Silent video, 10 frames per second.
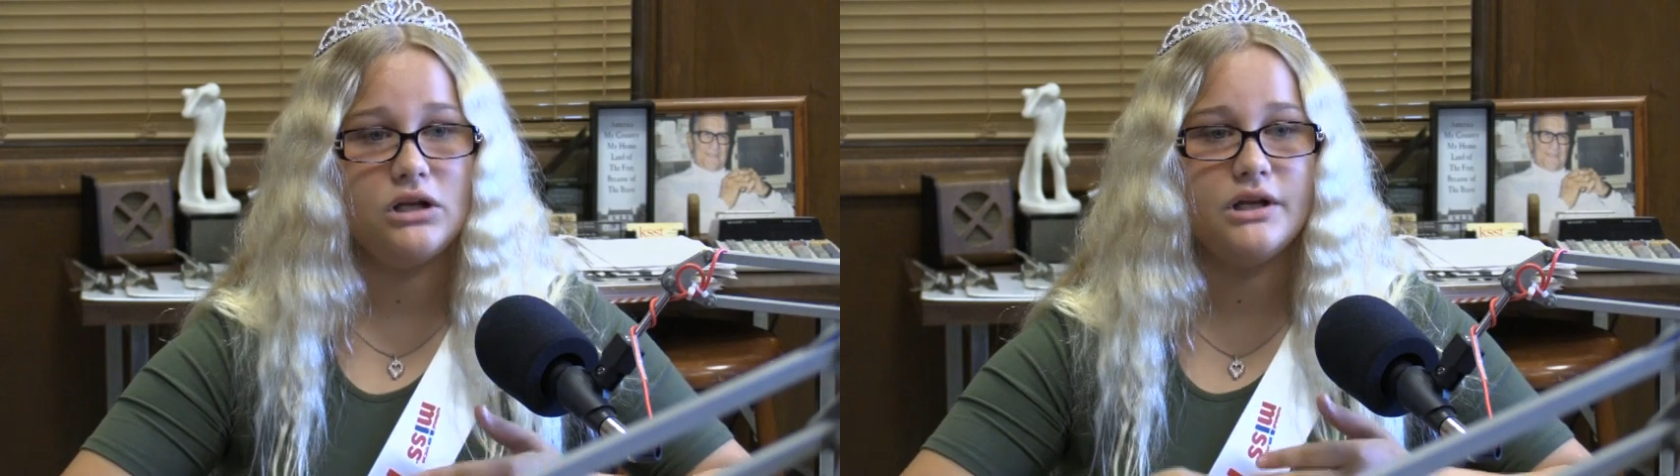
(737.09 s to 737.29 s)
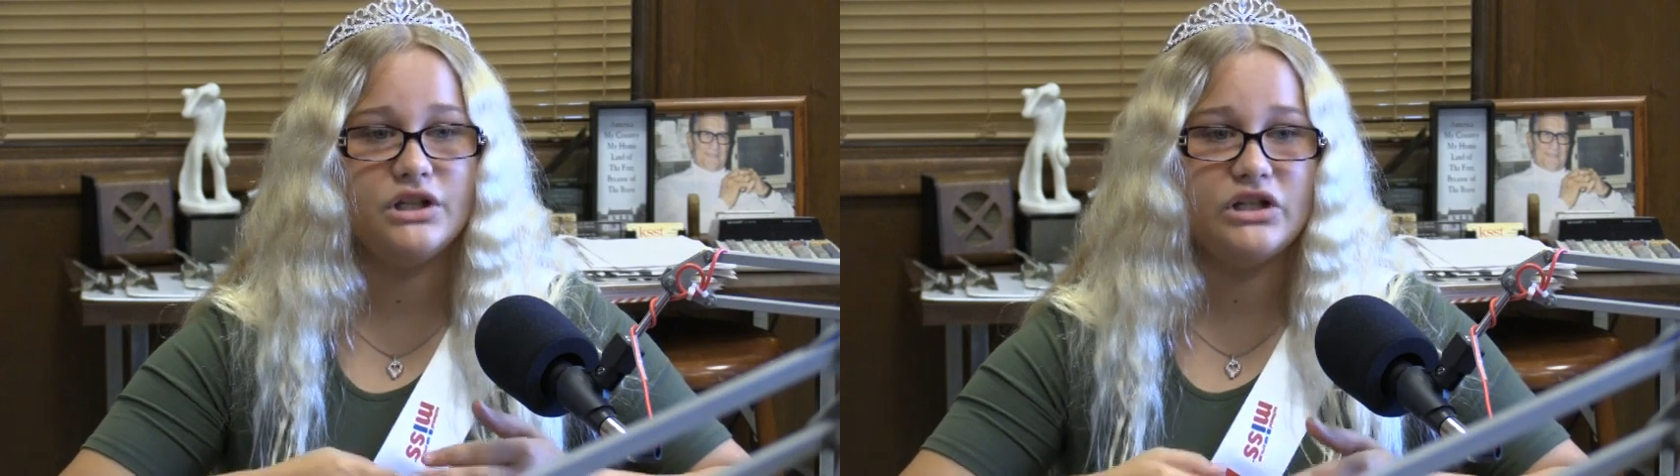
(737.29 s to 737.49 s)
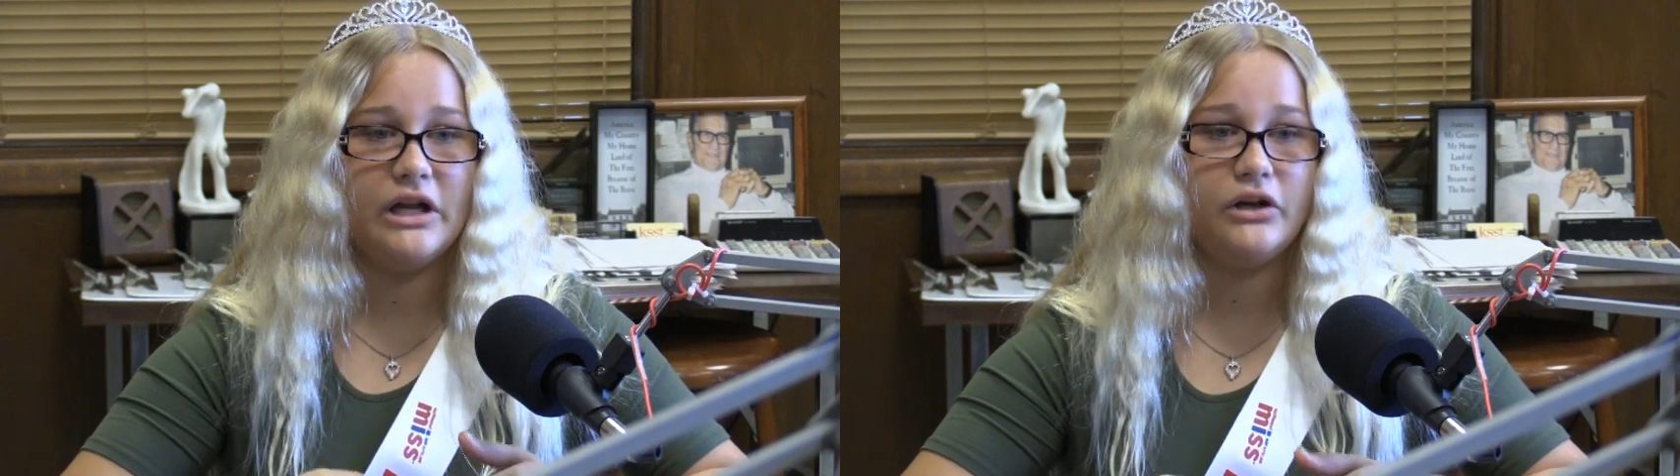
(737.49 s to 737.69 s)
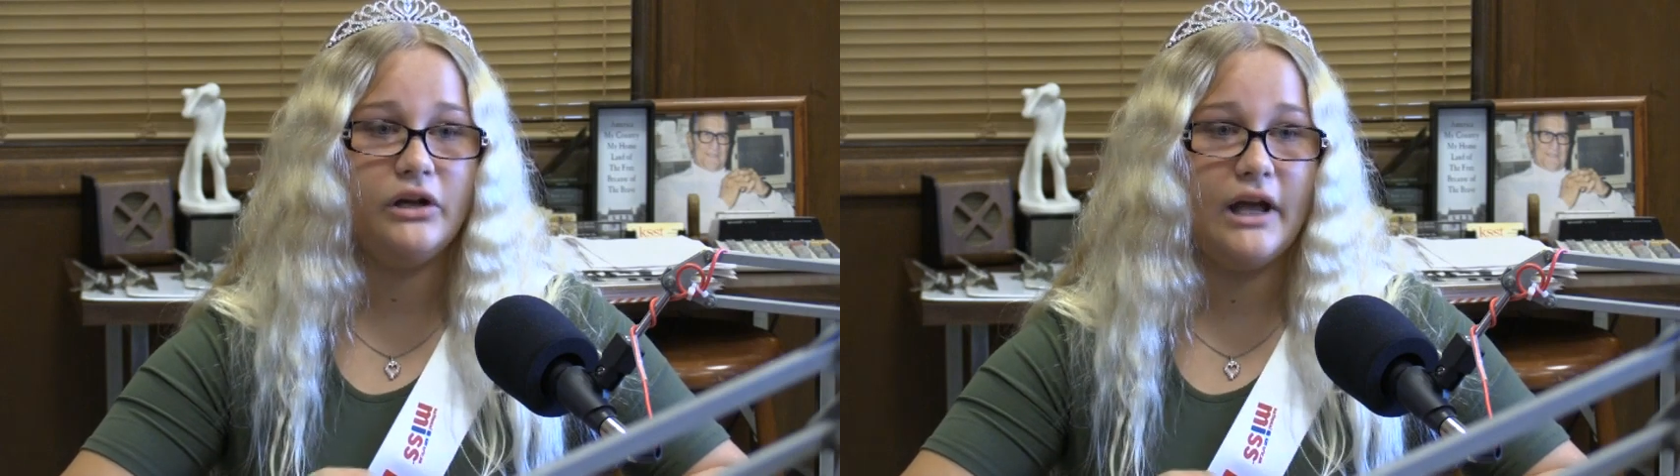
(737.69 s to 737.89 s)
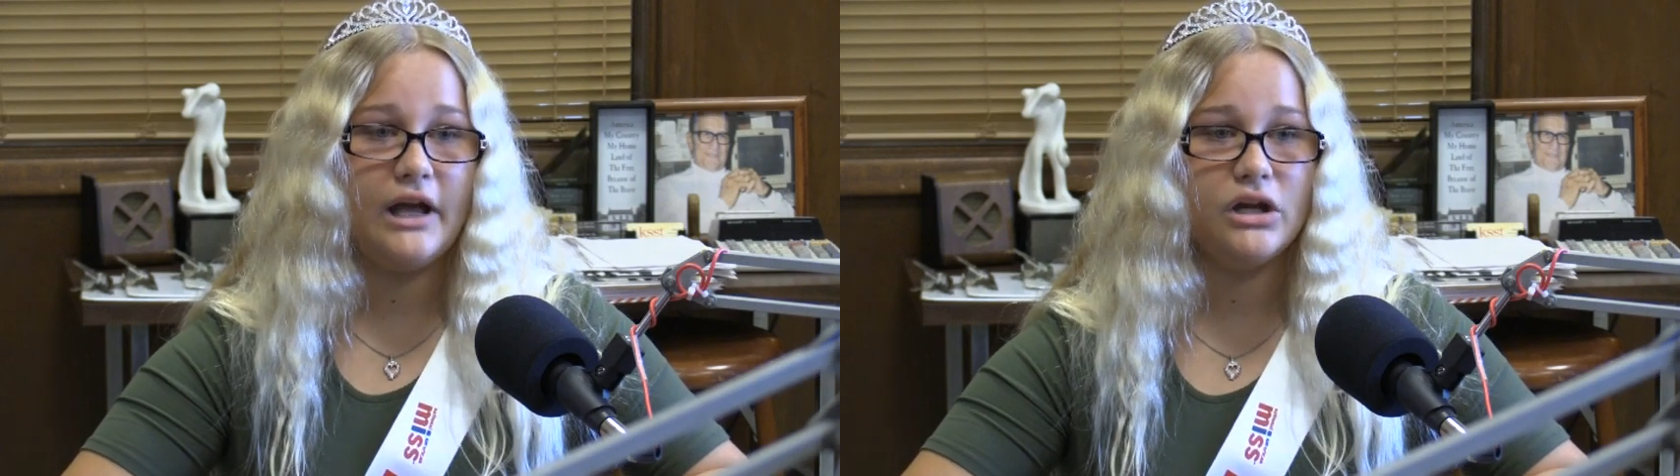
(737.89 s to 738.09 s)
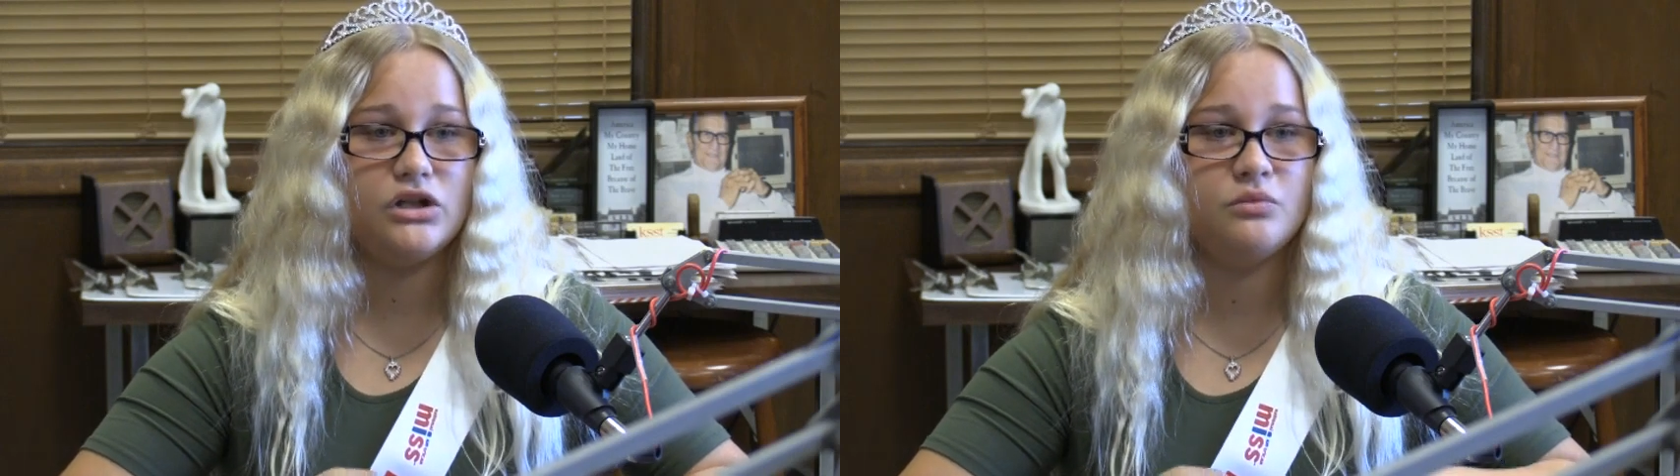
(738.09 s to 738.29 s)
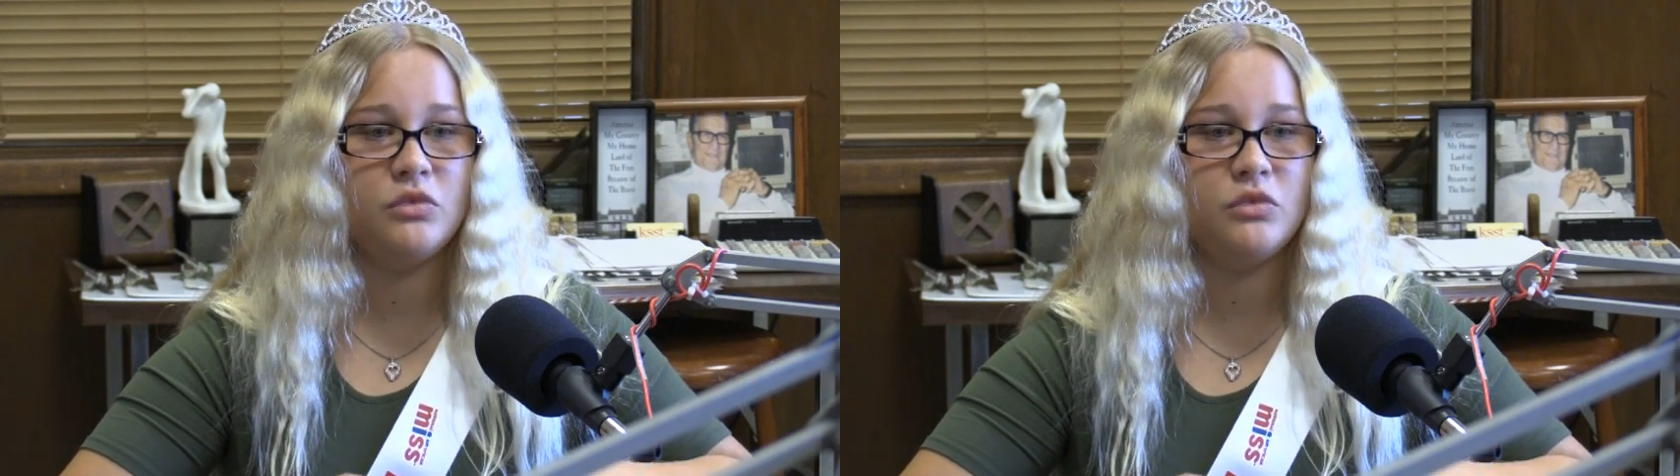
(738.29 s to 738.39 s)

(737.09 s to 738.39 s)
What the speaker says: in check or cash.